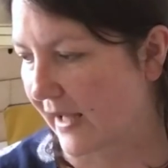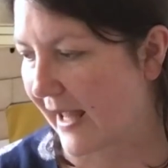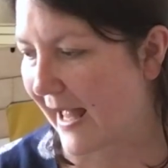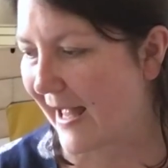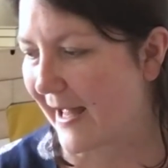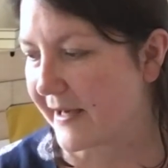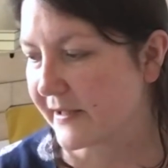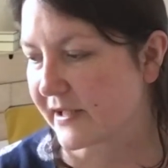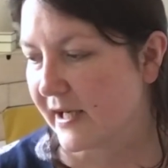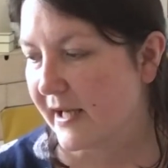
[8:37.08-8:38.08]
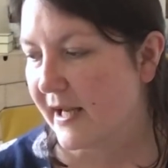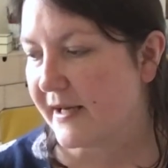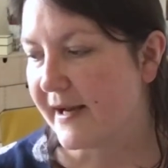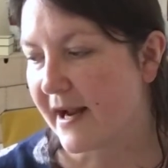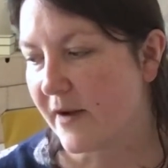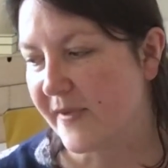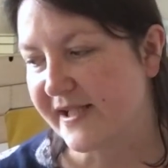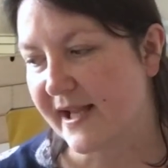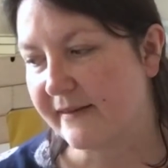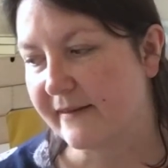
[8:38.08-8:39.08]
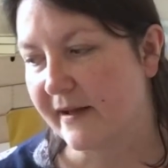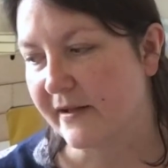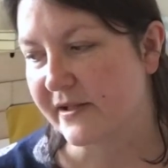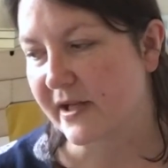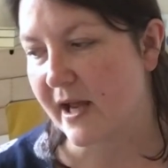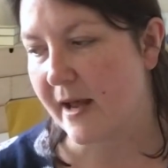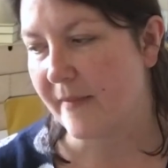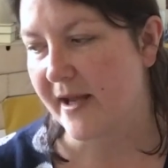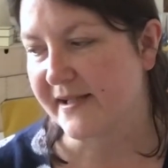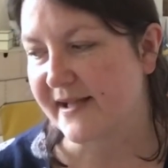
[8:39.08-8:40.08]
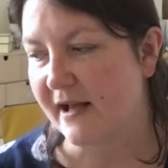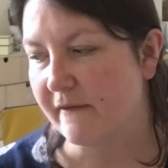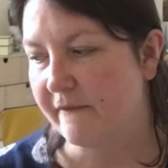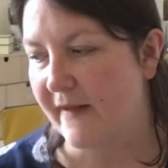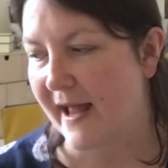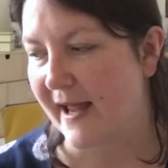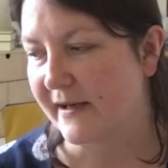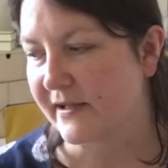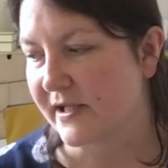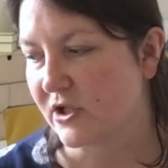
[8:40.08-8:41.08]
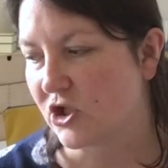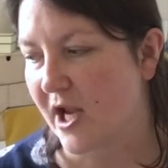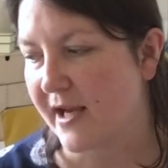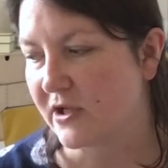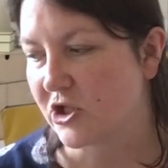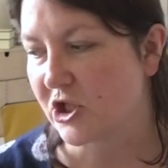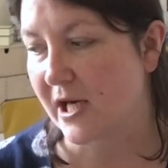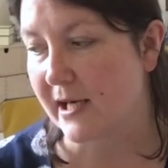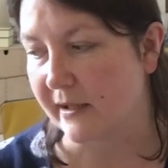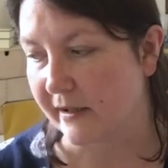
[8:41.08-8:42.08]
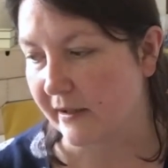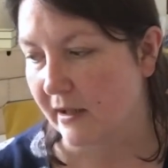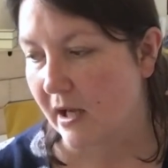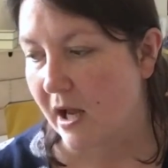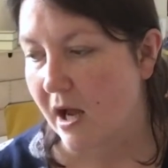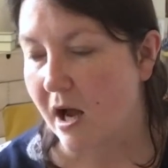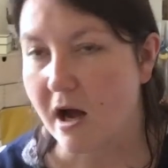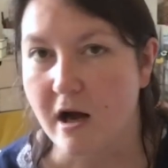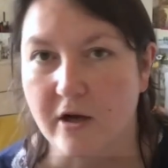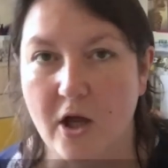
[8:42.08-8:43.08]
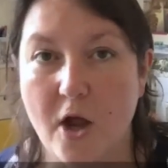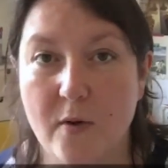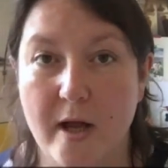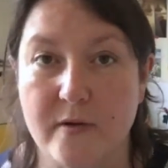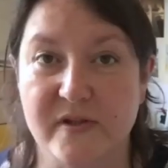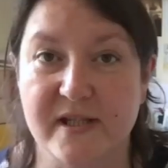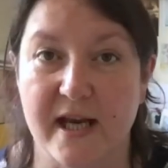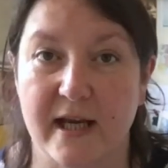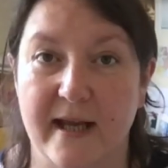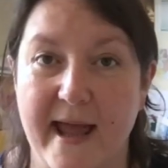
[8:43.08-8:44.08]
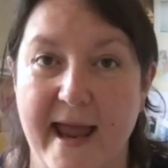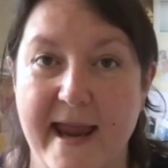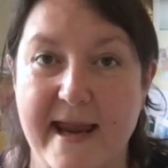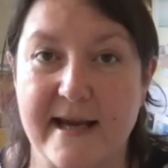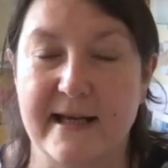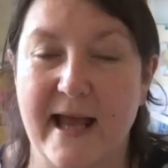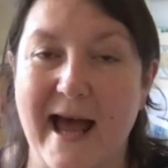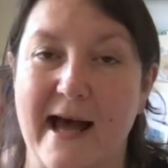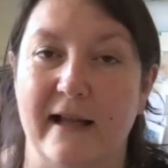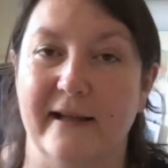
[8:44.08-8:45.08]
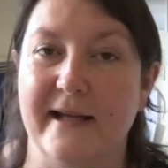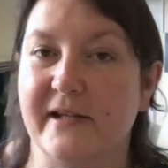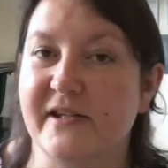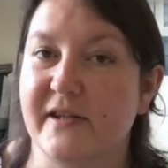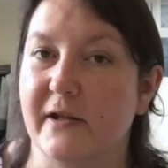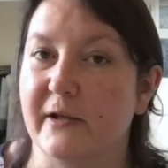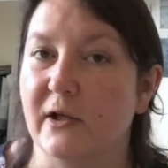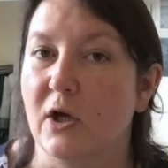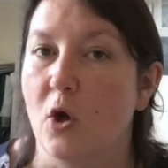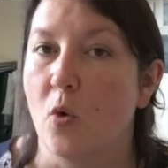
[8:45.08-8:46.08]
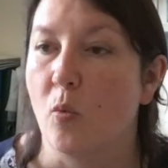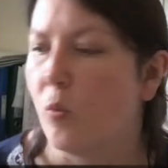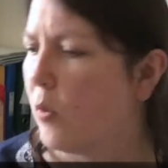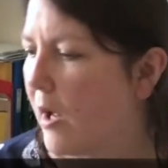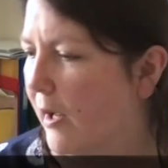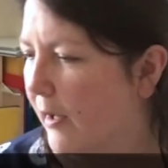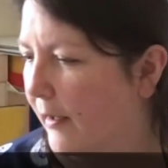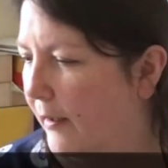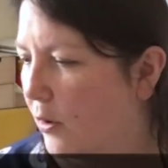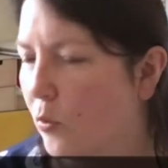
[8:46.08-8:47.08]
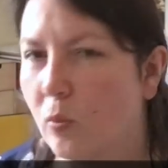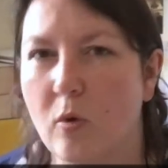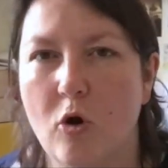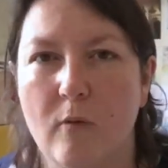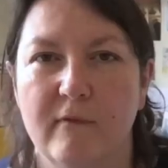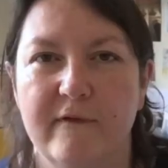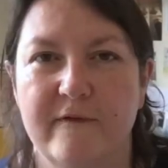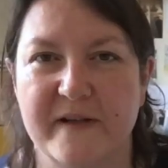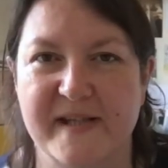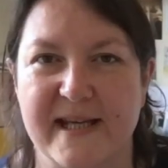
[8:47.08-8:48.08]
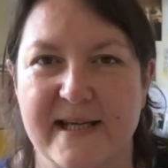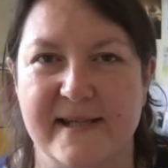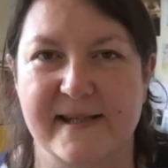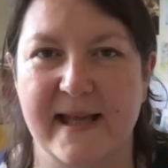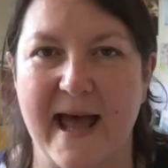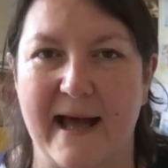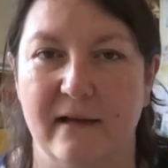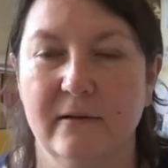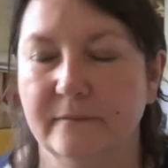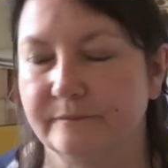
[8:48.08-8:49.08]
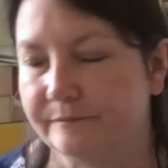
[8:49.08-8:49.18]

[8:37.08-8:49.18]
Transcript: and Naomi said that herself and Jen Sheelan are co-hosting a Cal. It's the Warm Fuzzies Cal,